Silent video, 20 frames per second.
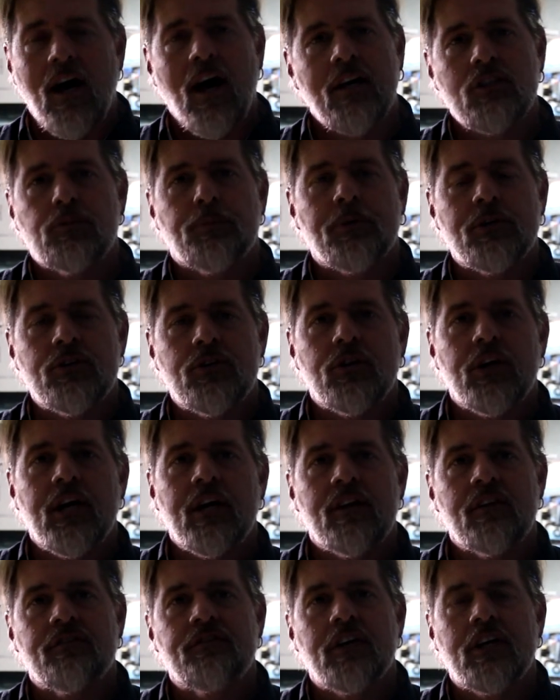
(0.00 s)
the husbandry
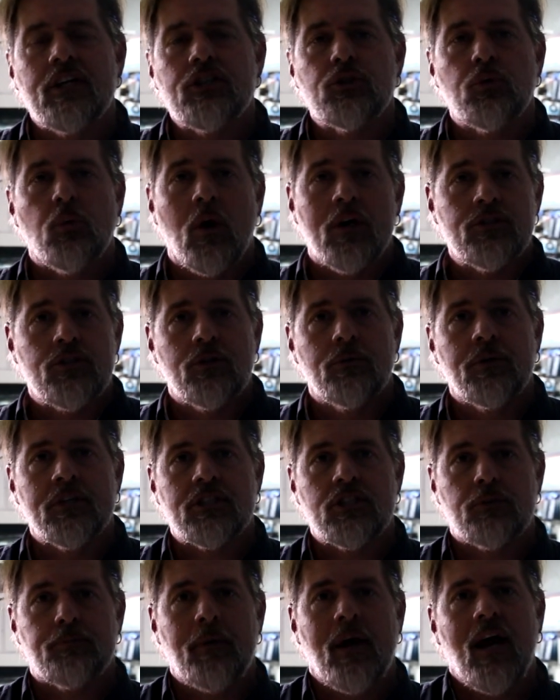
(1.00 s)
of the fish, what to
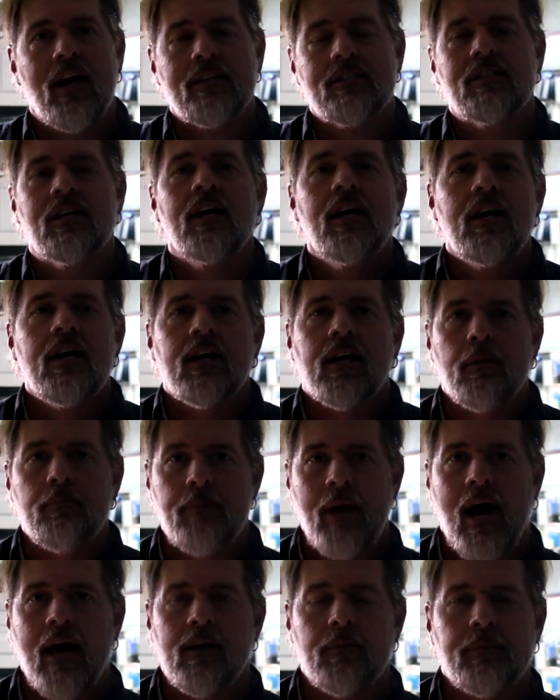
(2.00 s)
expect,
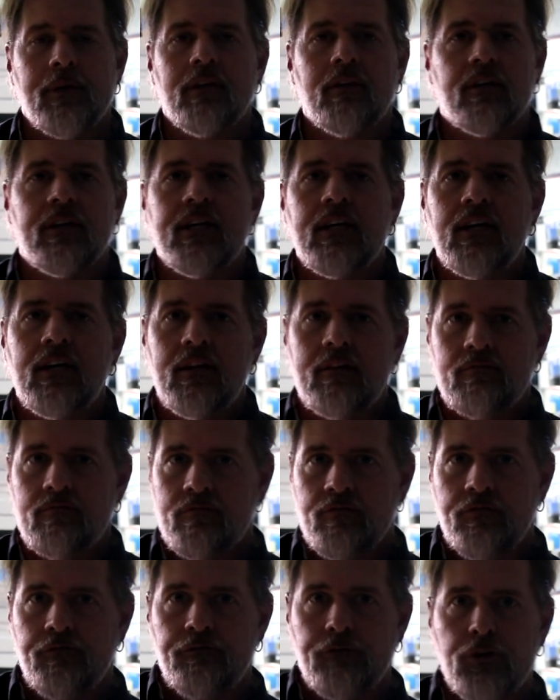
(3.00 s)
compatibility,
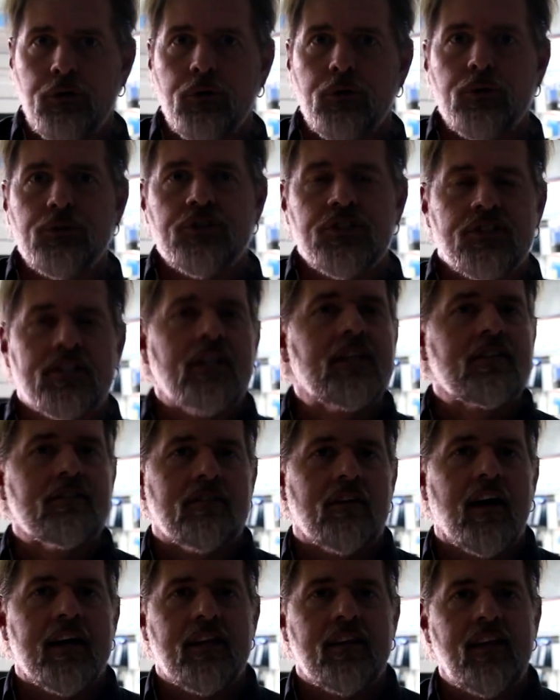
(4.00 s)
foods,
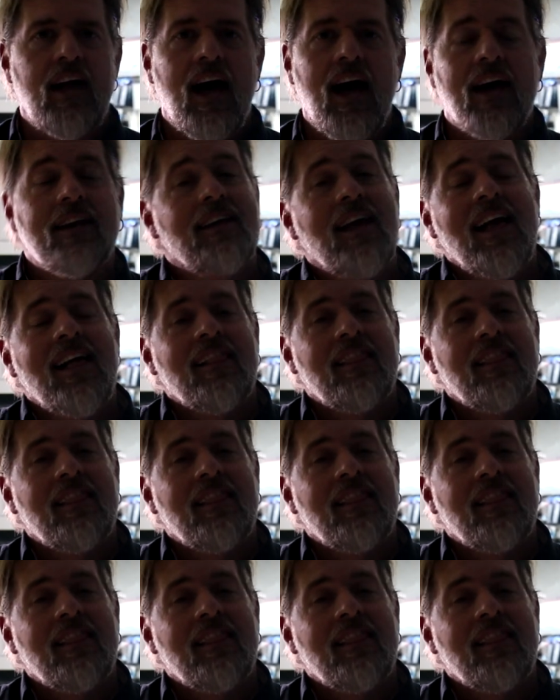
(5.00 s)
things like that.